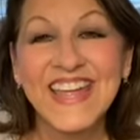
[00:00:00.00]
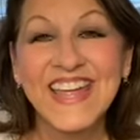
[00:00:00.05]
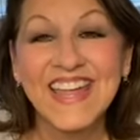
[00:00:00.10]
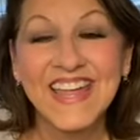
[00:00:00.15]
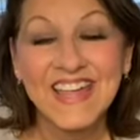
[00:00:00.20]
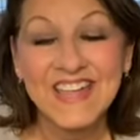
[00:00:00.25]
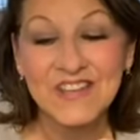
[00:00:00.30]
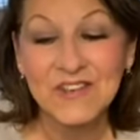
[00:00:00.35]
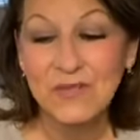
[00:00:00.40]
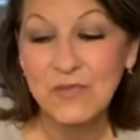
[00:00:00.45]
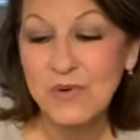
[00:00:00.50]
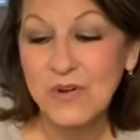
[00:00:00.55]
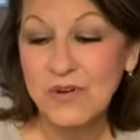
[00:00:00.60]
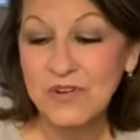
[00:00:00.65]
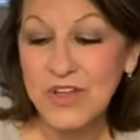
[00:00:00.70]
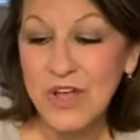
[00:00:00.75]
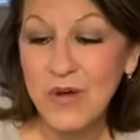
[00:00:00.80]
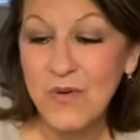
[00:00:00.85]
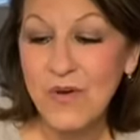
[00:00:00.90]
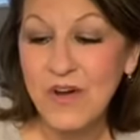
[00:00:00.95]
And we'll
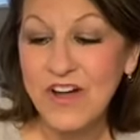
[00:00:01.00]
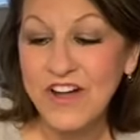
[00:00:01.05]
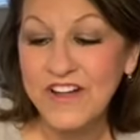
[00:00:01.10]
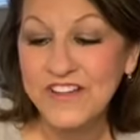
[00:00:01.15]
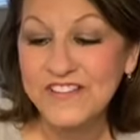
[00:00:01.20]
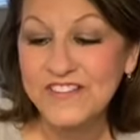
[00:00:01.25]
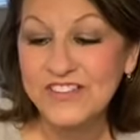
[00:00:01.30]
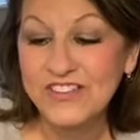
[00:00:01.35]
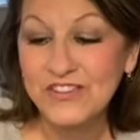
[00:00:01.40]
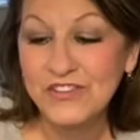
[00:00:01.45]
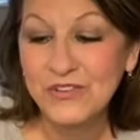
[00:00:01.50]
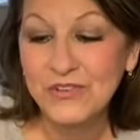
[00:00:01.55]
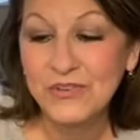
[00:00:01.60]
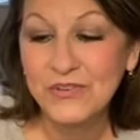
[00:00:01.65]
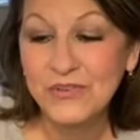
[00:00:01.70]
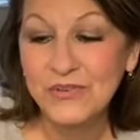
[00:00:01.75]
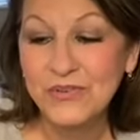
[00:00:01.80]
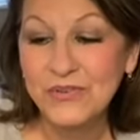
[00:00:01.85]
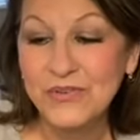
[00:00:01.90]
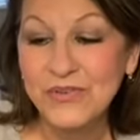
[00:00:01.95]
go on
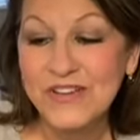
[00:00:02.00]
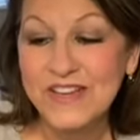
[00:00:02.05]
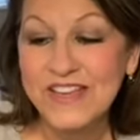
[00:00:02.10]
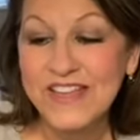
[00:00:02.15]
to